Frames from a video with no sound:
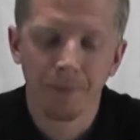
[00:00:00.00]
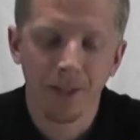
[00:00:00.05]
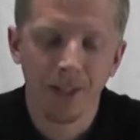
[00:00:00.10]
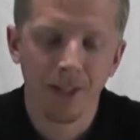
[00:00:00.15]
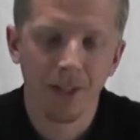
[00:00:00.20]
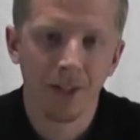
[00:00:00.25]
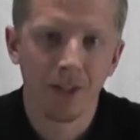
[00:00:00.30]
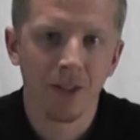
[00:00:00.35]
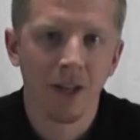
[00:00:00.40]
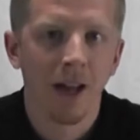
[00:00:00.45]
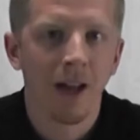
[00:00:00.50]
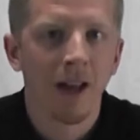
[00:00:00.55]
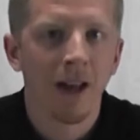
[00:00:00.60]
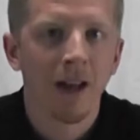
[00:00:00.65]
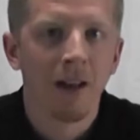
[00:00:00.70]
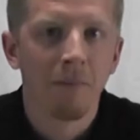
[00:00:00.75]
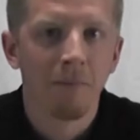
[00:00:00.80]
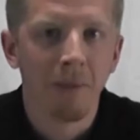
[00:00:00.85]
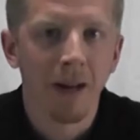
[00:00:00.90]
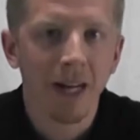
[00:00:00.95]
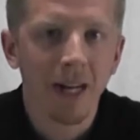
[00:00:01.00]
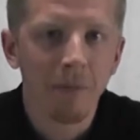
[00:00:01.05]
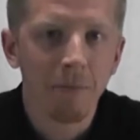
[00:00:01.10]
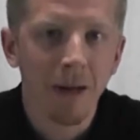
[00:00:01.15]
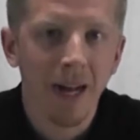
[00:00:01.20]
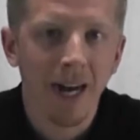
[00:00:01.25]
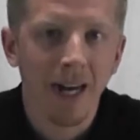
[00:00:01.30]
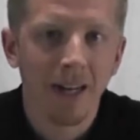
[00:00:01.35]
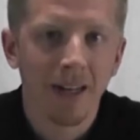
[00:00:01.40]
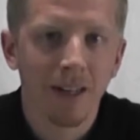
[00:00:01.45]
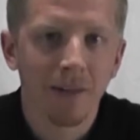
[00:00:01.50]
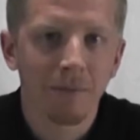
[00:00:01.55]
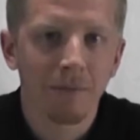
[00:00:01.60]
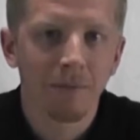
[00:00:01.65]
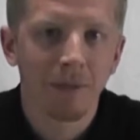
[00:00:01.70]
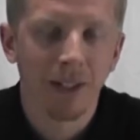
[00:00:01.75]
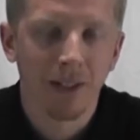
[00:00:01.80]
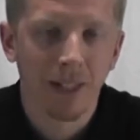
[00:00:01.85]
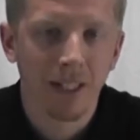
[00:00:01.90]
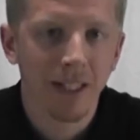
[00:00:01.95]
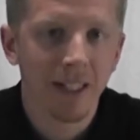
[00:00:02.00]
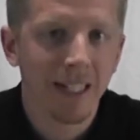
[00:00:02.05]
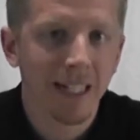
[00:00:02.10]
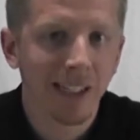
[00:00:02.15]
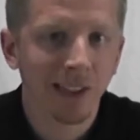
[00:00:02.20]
is make a backup, get an